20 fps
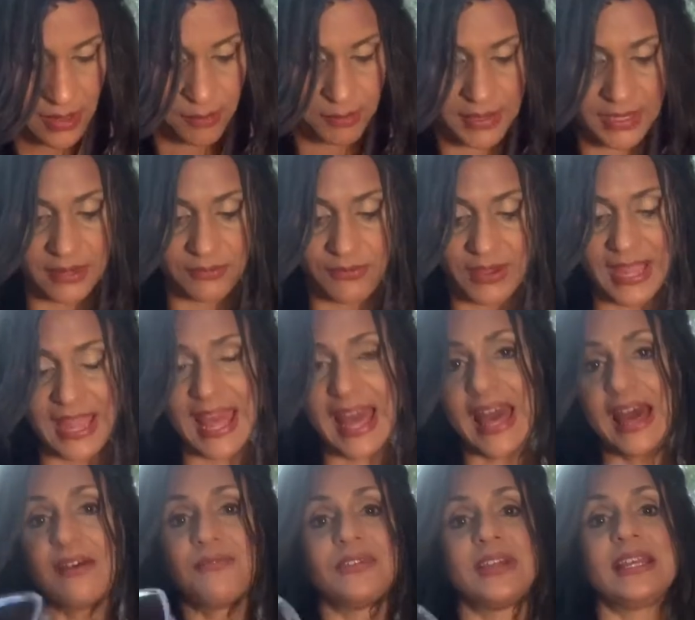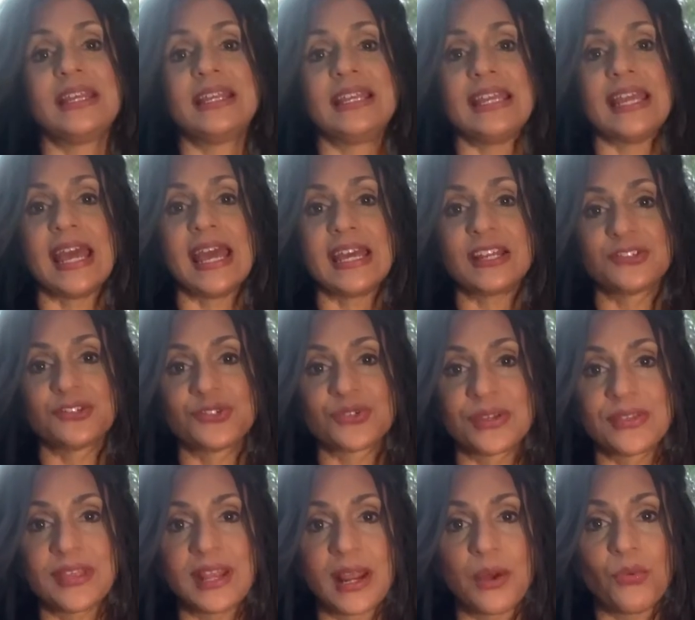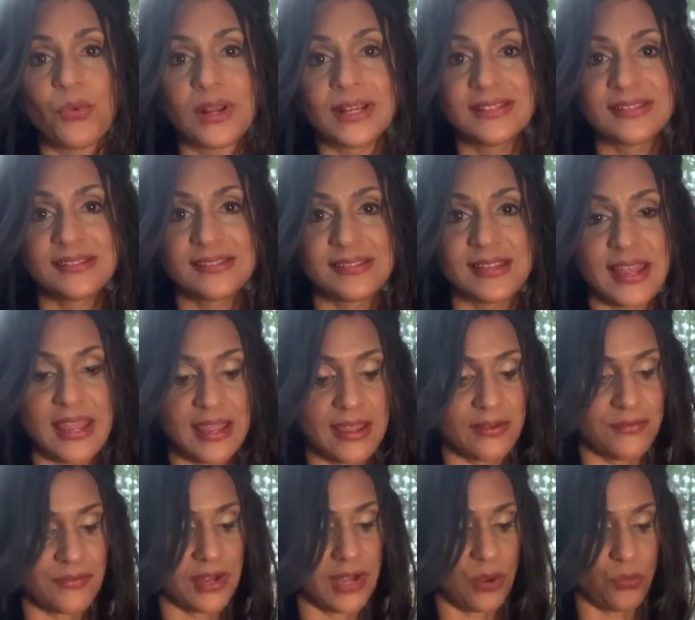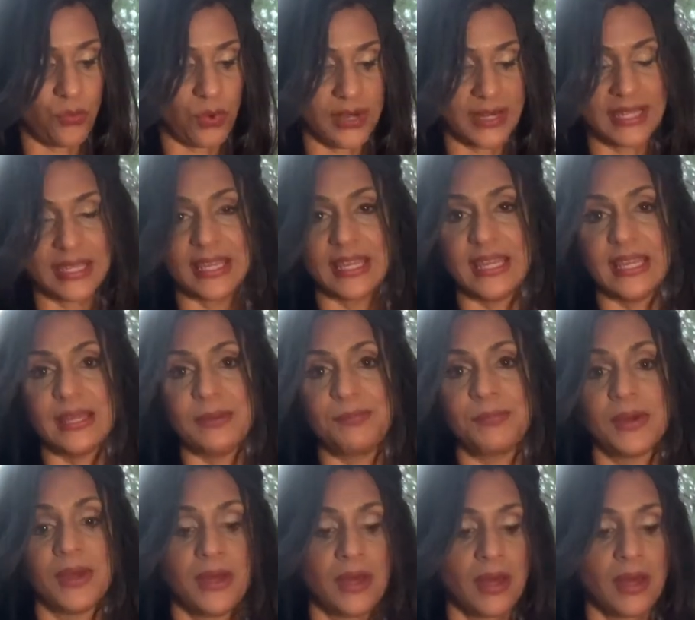but if I have any extra that I wanna save and I wanna keep